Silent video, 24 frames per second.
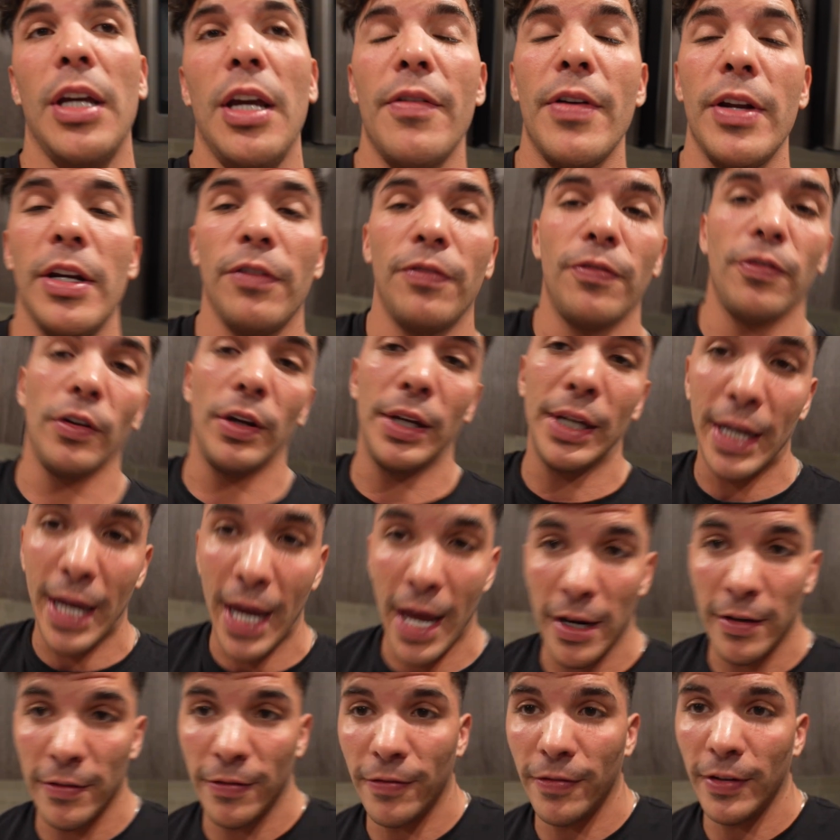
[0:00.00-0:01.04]
Even if you
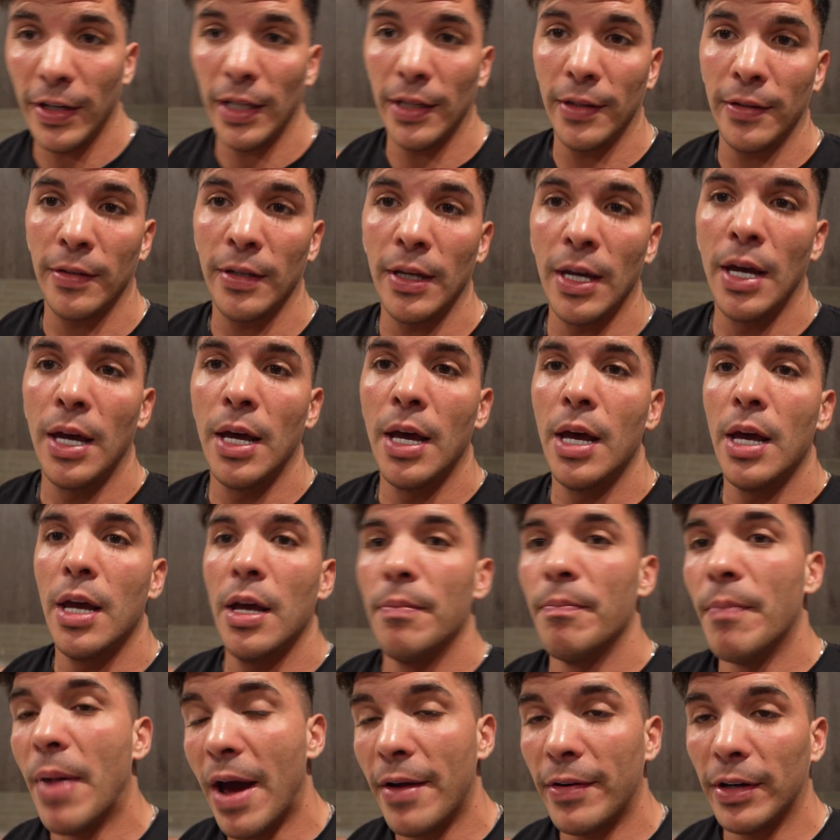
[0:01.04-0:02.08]
can't fit,
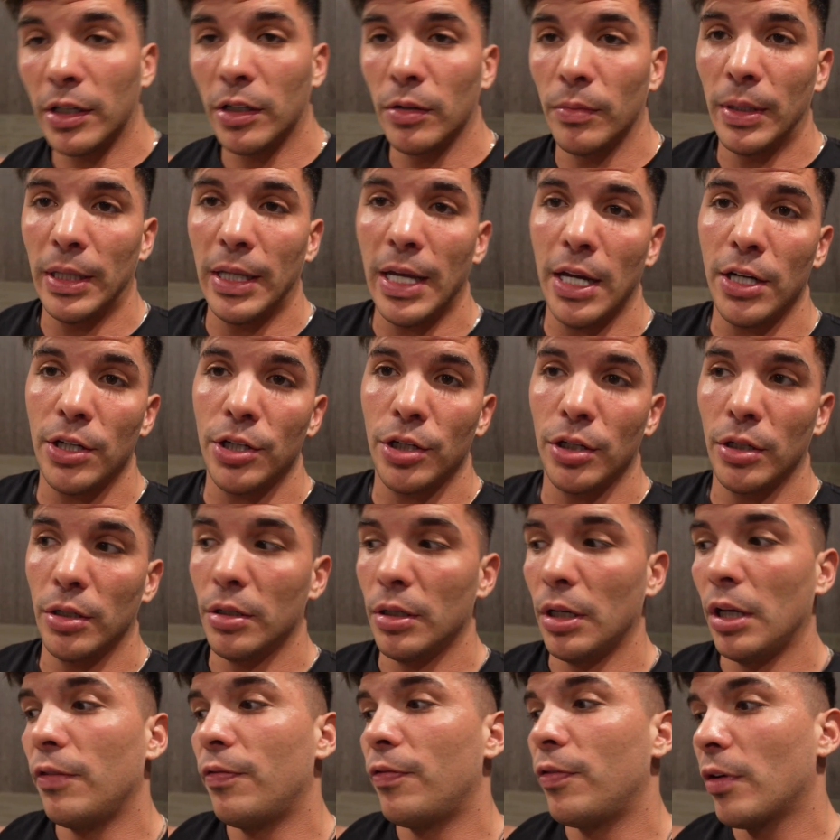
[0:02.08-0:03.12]
my
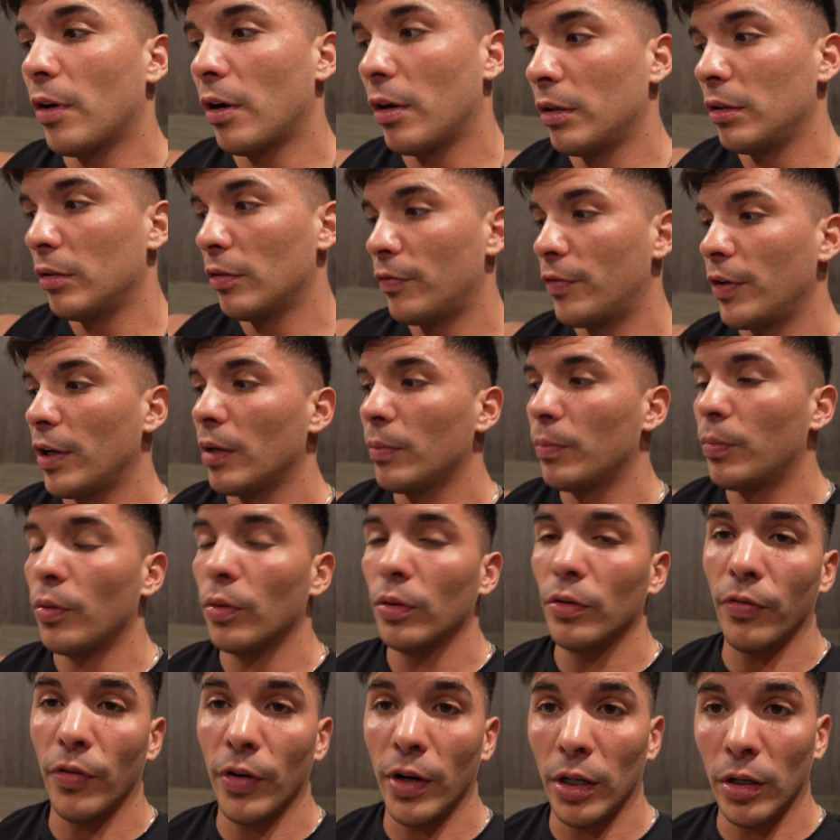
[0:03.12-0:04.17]
recommendation, if you're in a real
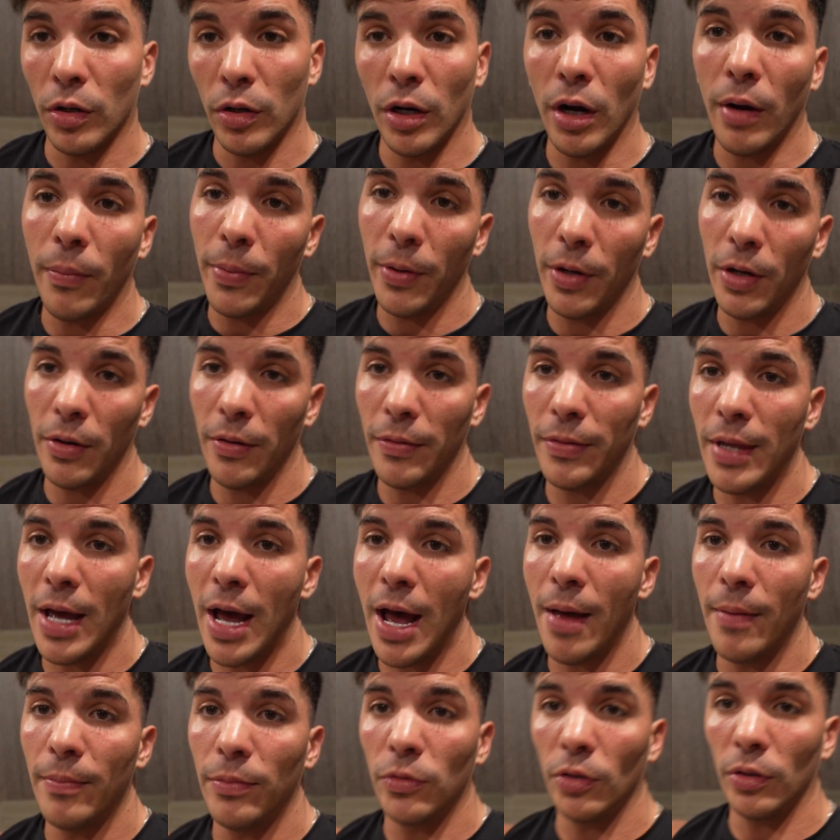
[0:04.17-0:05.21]
bulk for a longer period of
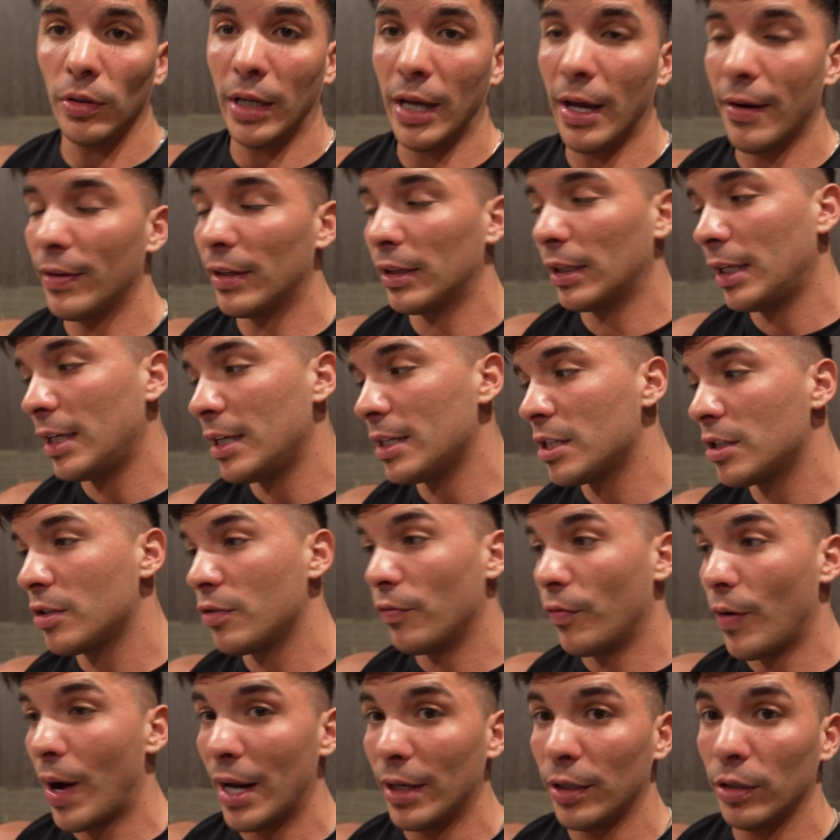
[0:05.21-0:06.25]
time, to have at least
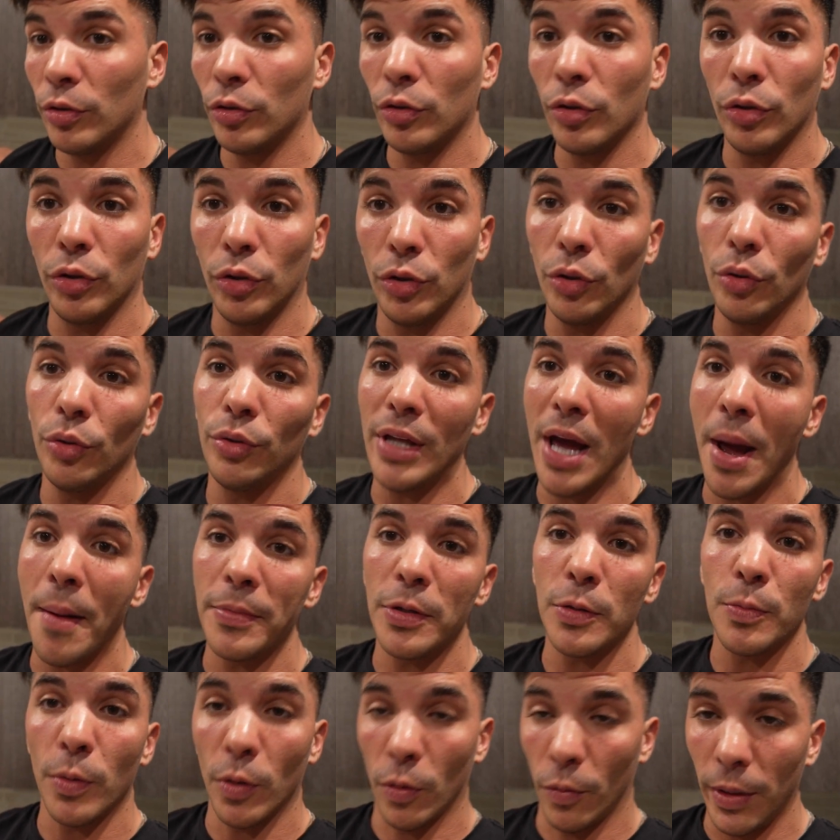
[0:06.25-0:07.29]
1 to 2
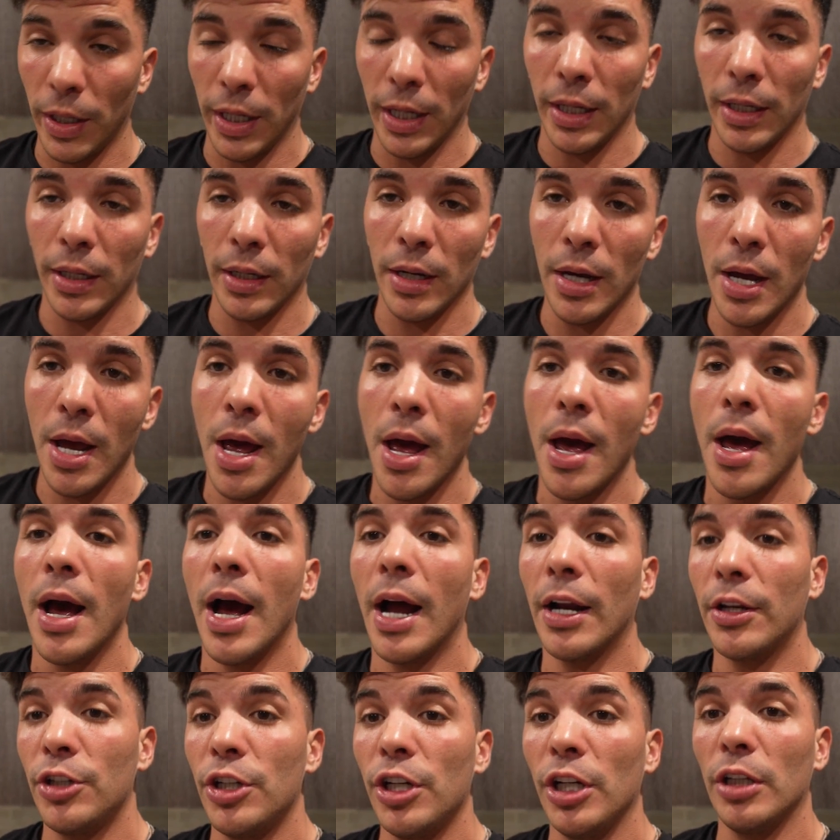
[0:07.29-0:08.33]
times per week
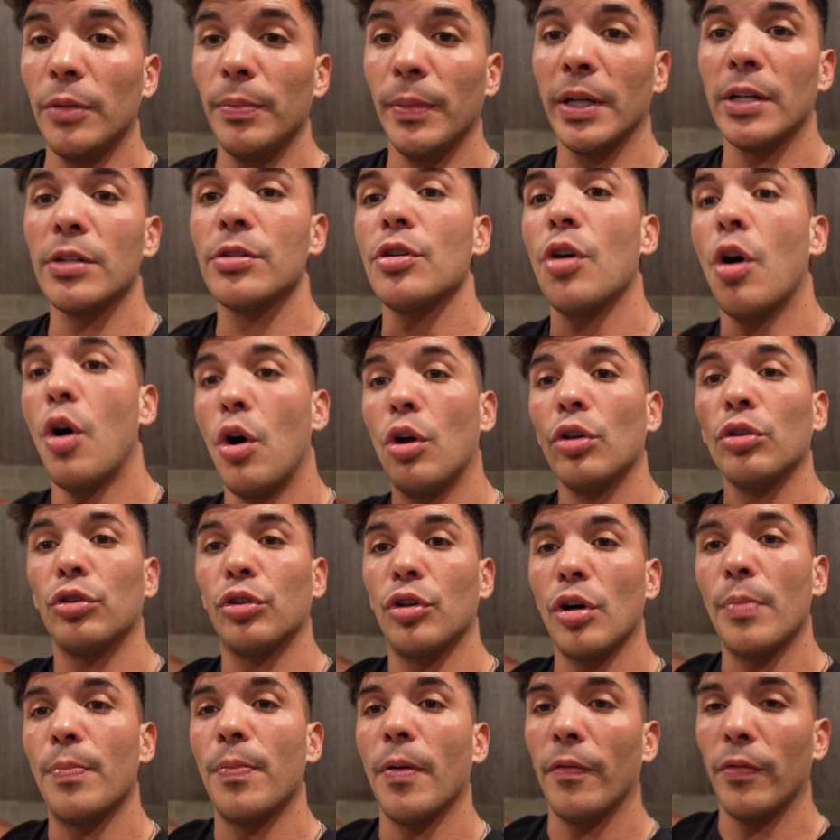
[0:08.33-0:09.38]
a cheat meals on
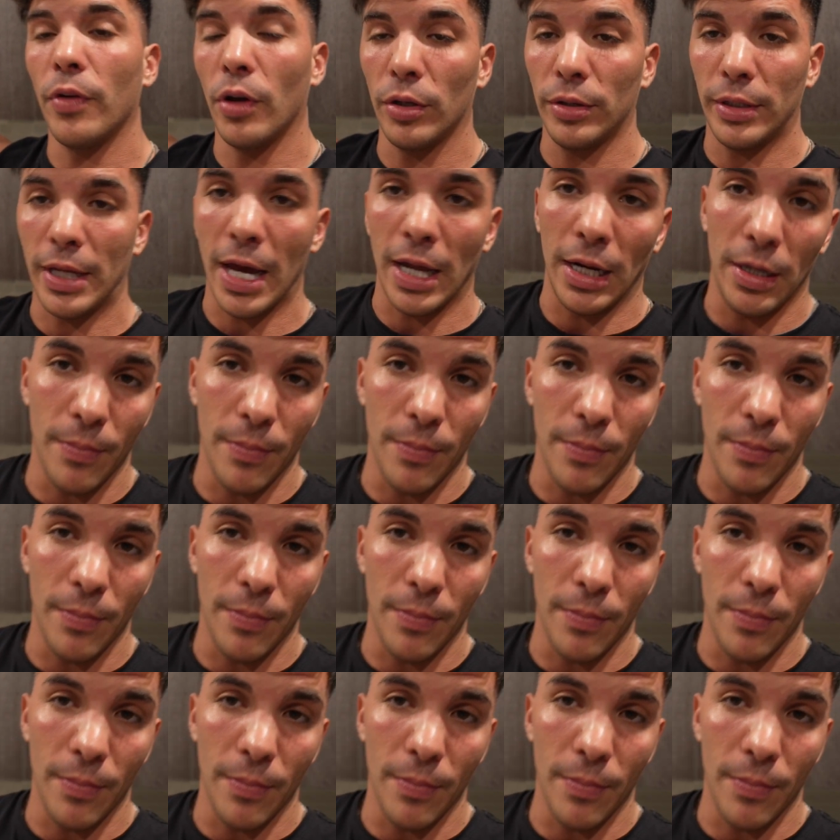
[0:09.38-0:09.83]
top of your daily